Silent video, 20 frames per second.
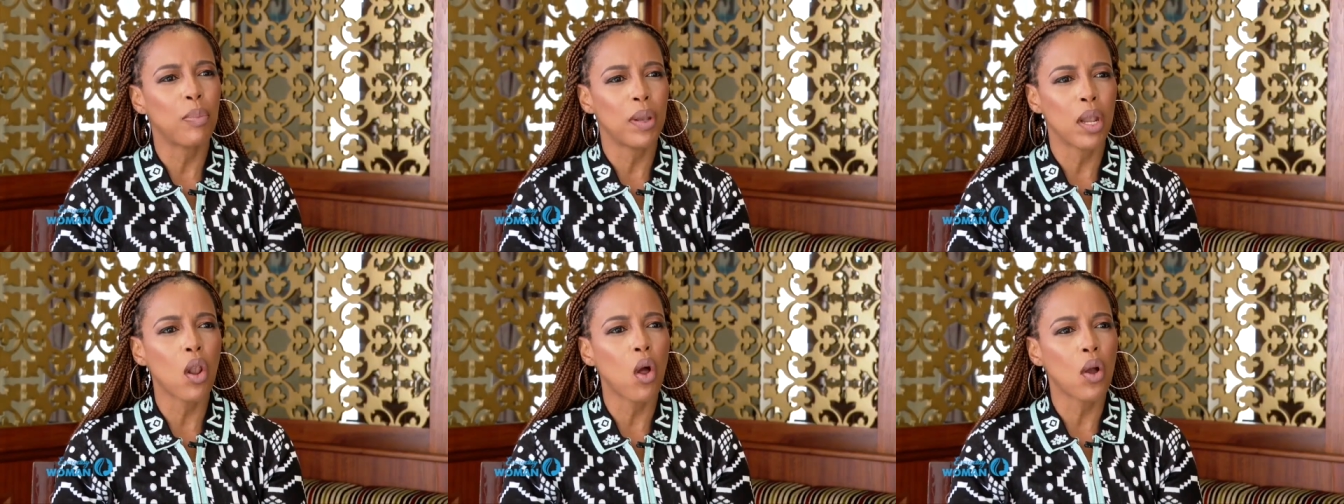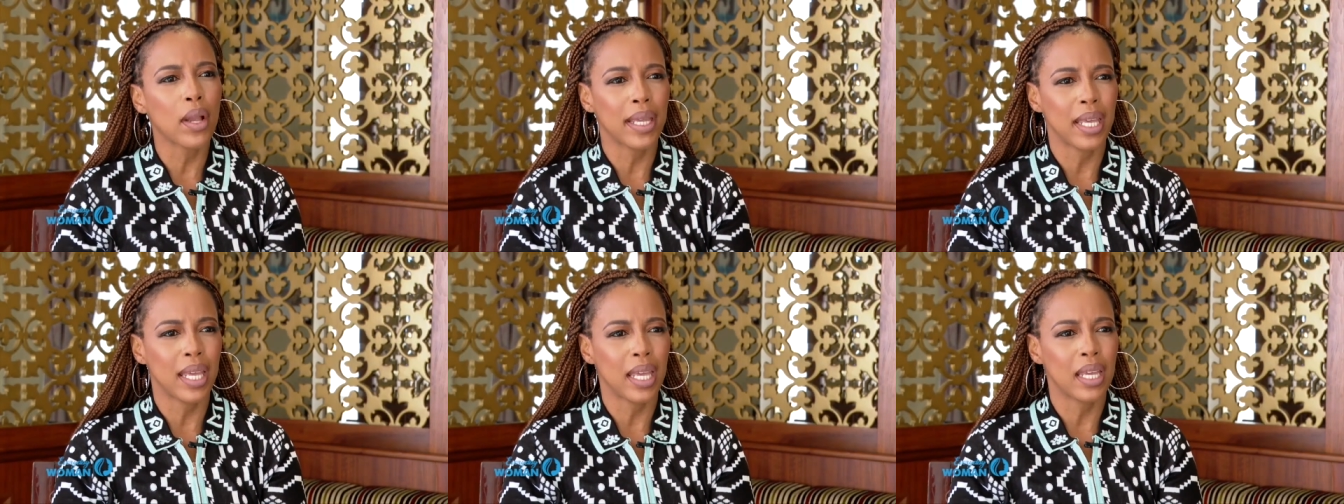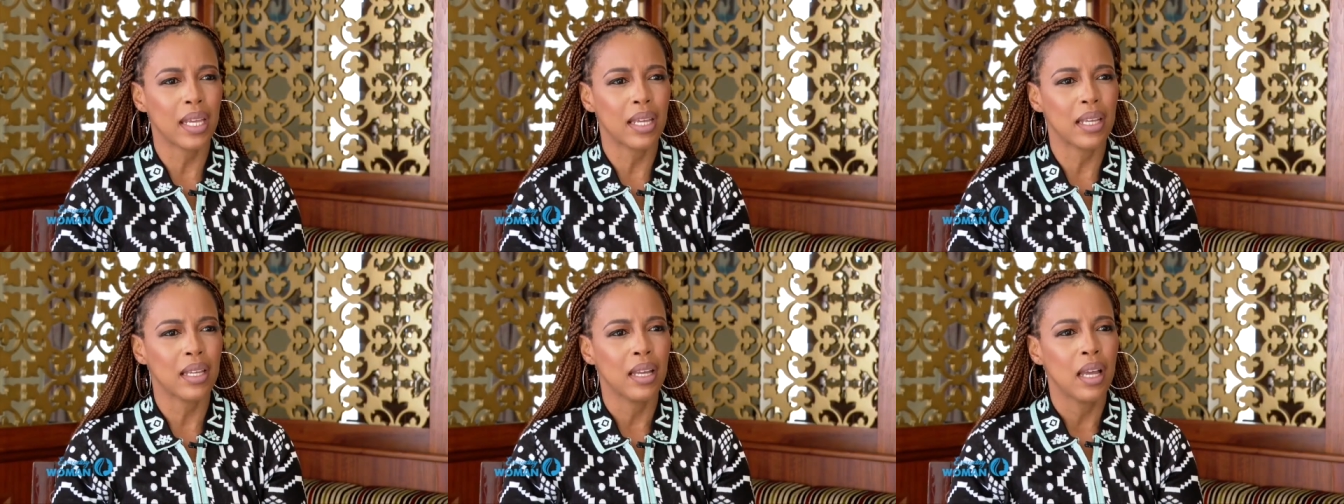
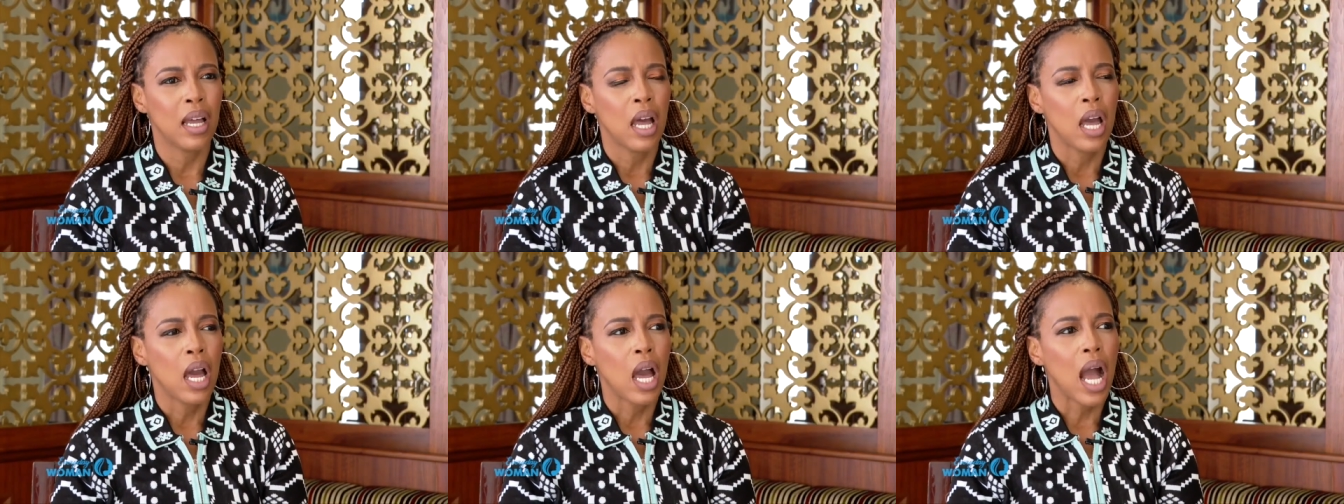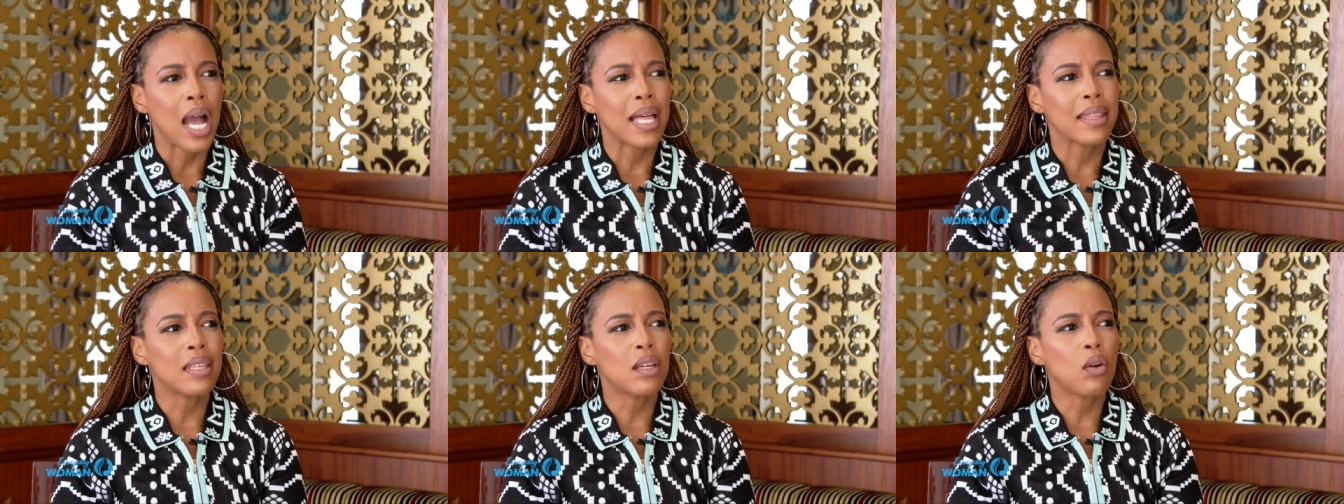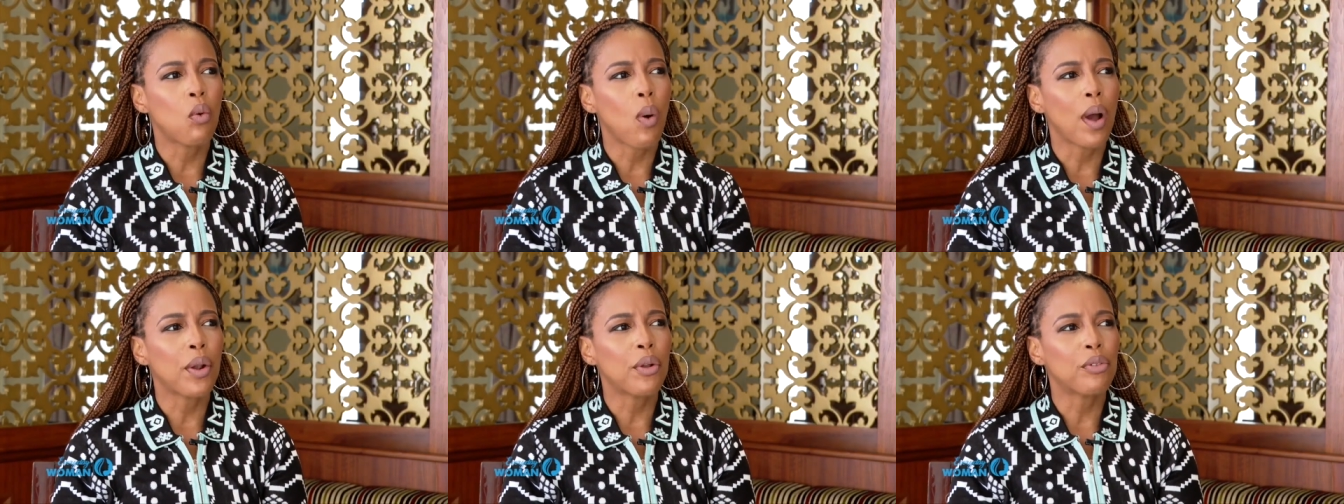belonging. I
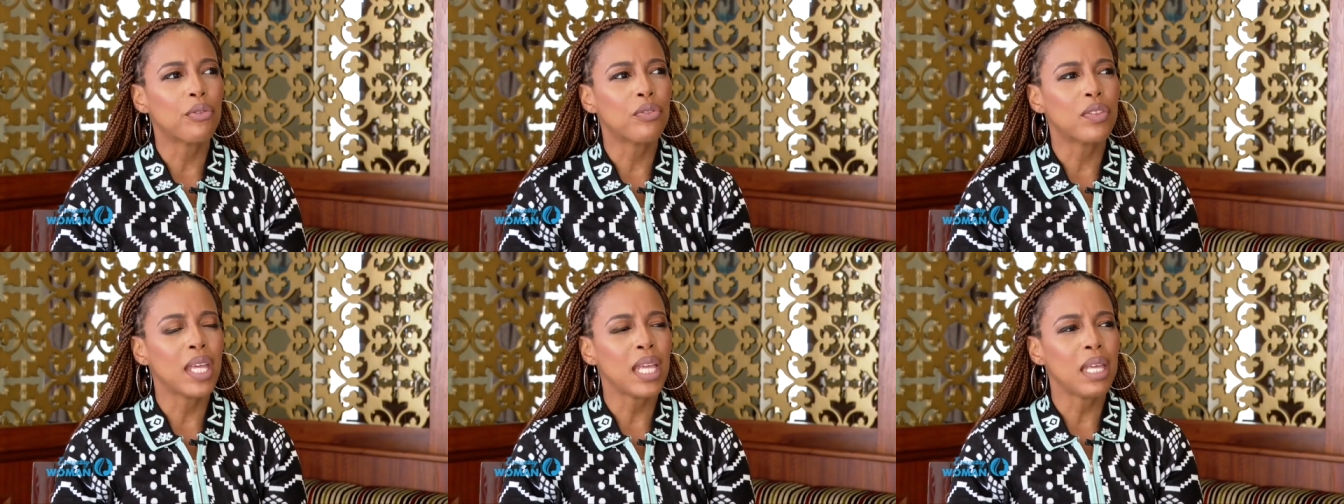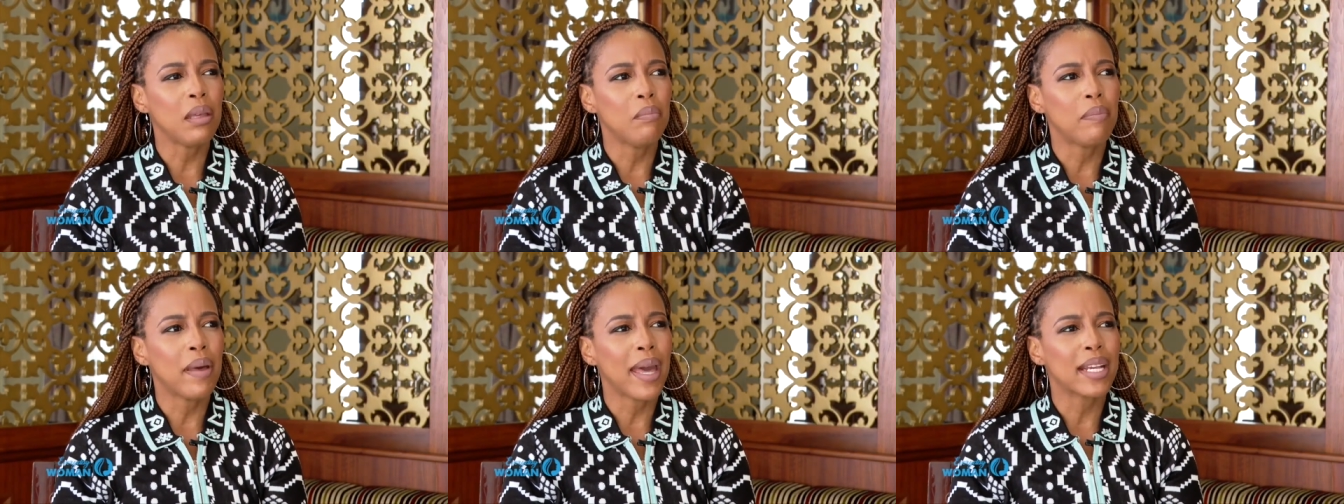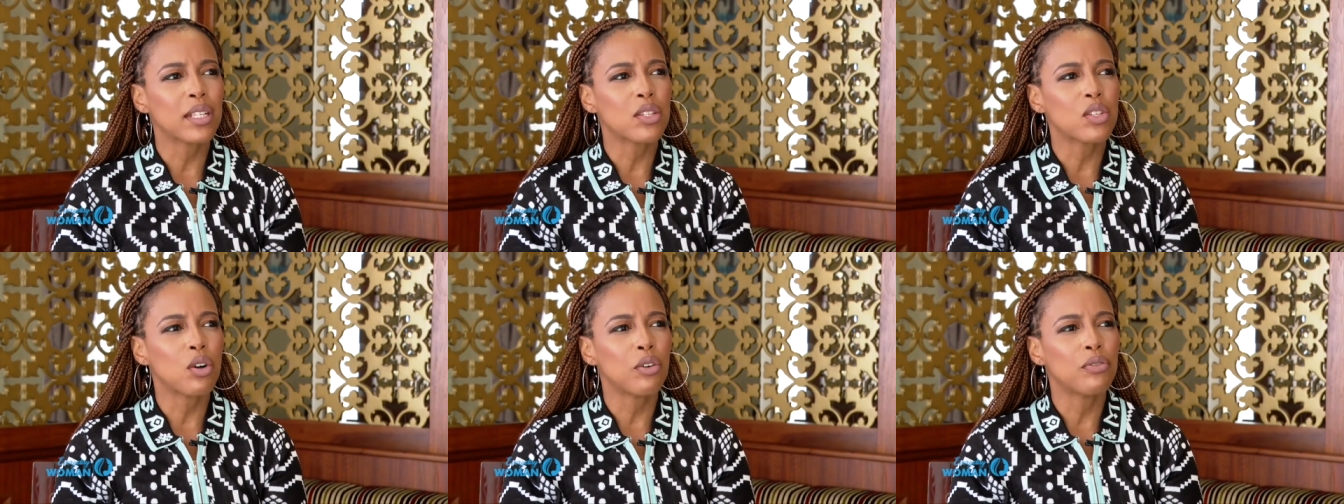think one of the
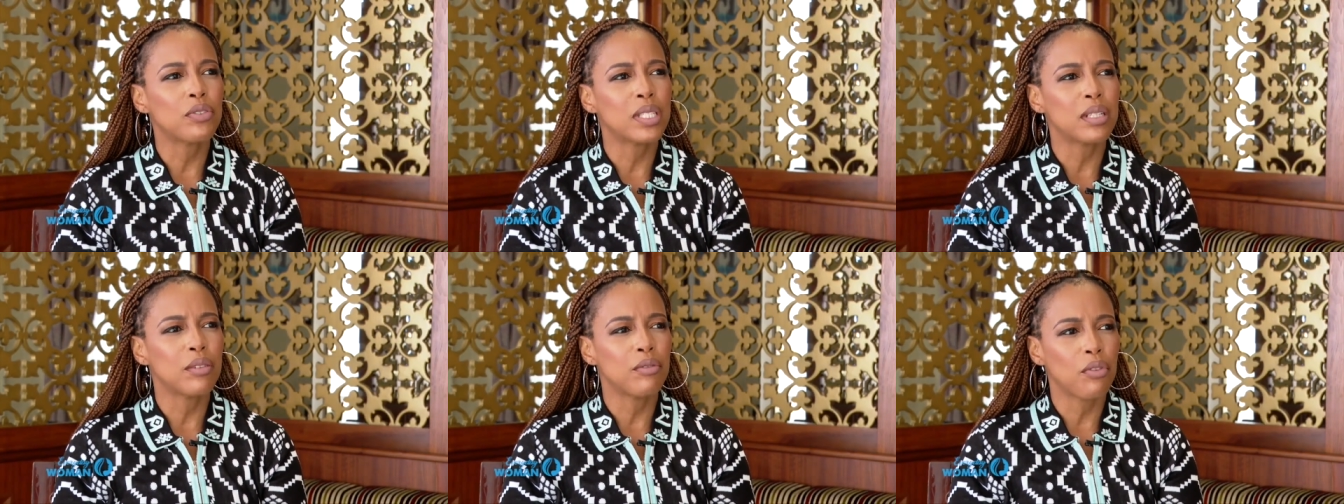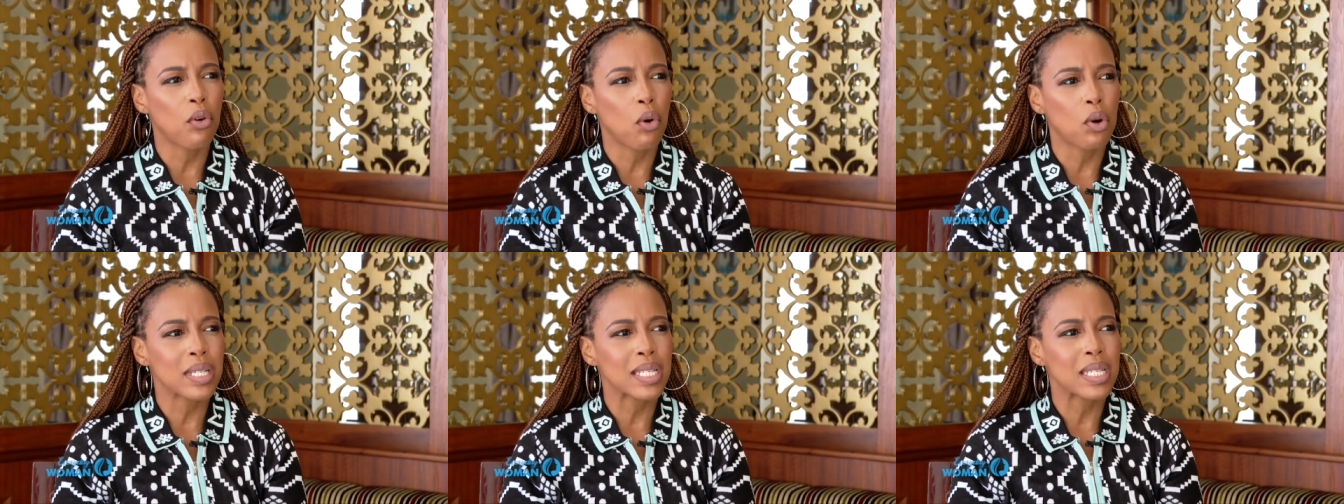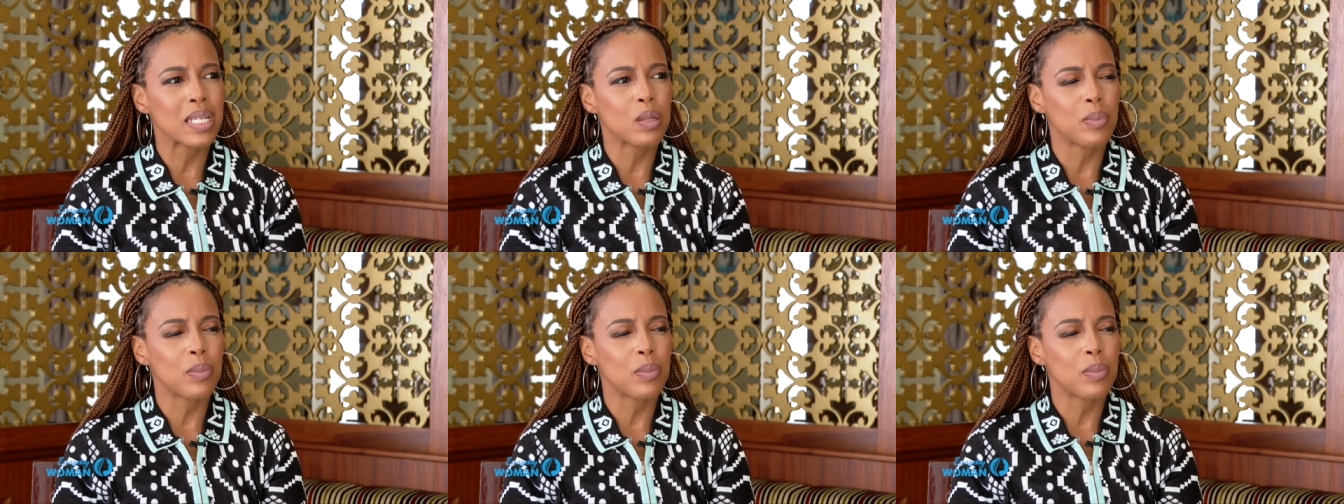impacts of divorce,